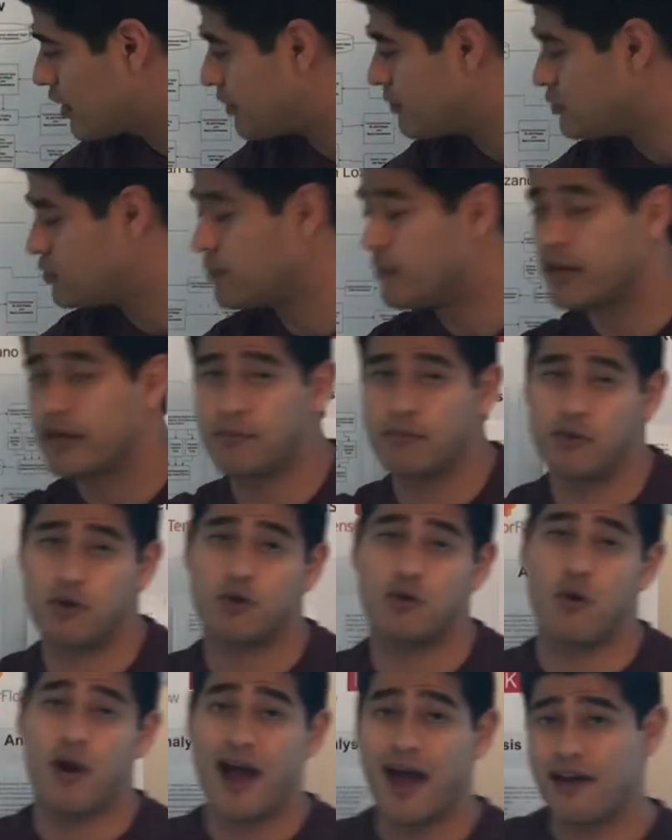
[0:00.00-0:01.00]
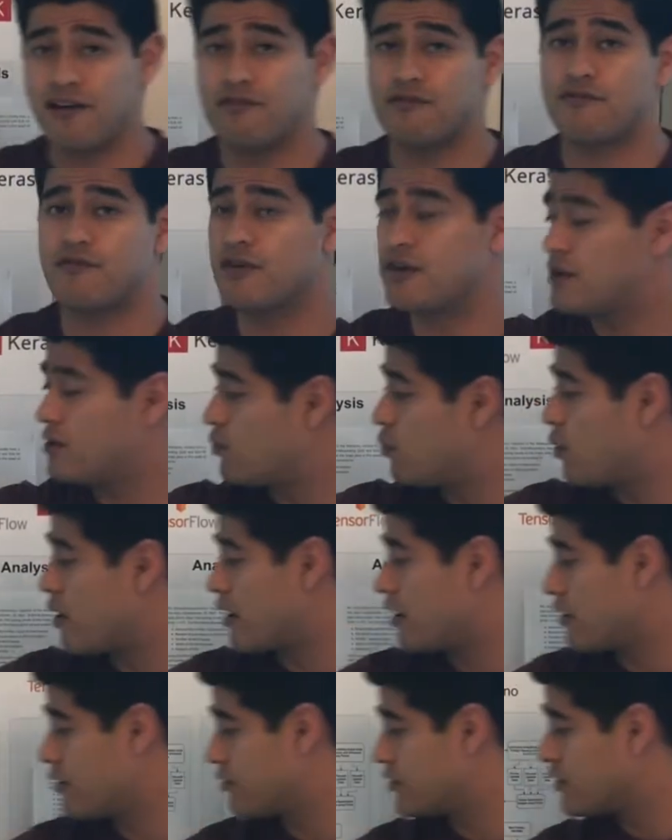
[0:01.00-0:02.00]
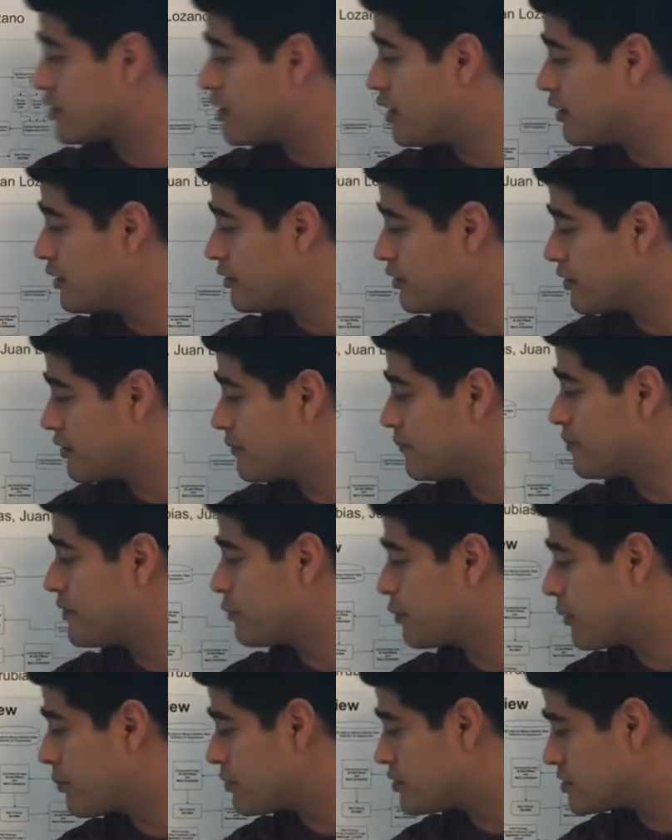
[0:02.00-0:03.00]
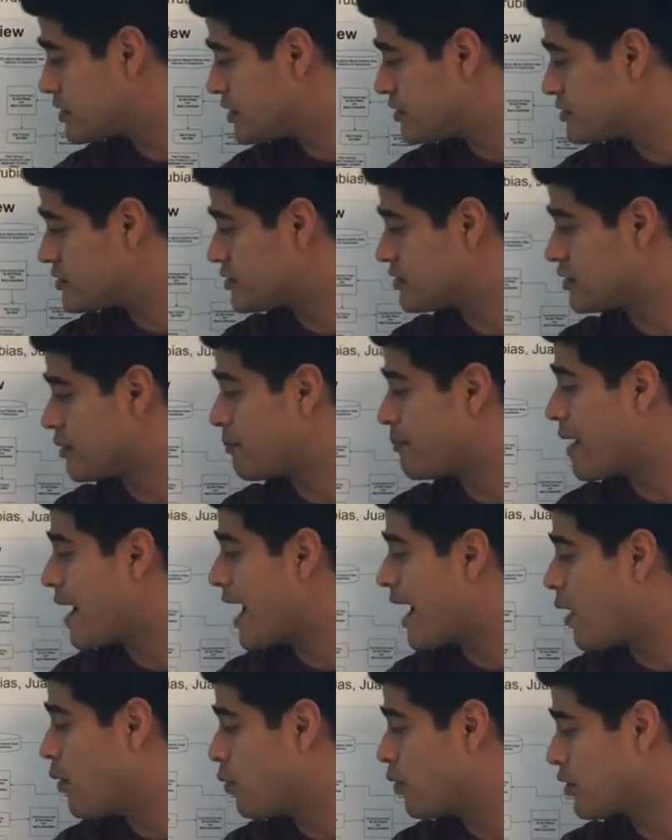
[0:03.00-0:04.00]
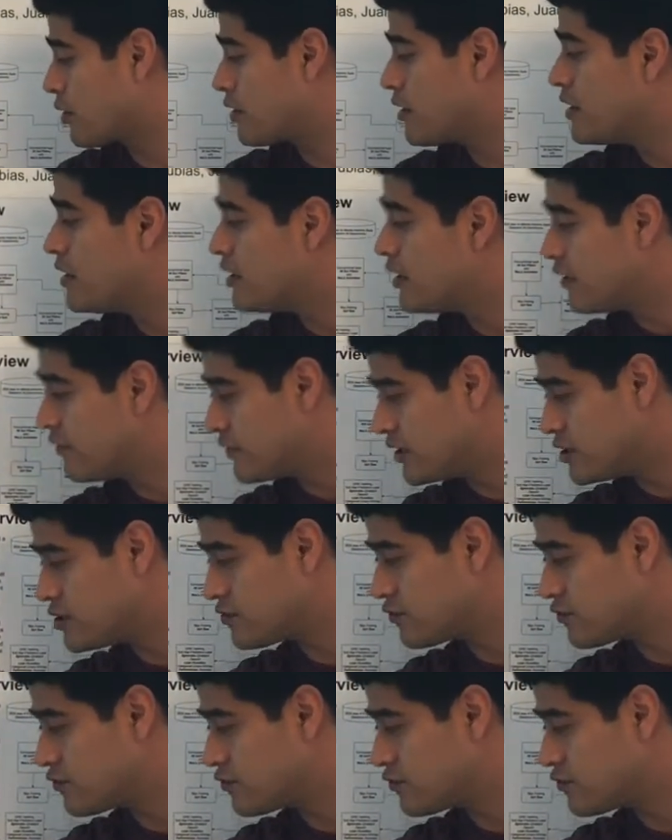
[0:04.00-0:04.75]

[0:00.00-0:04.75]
domain graph, where the color represents the power of each